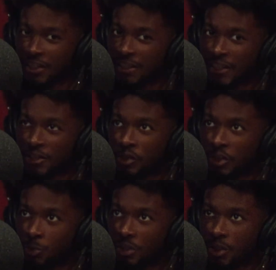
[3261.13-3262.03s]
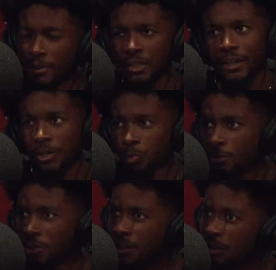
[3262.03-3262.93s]
that's naturally sweet, especially like sweet
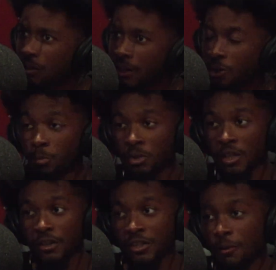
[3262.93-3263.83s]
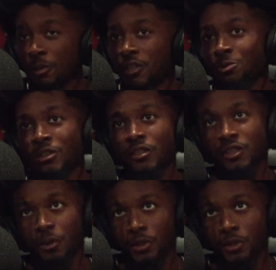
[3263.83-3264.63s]
potatoes. Like sweet potatoes already sweet. So,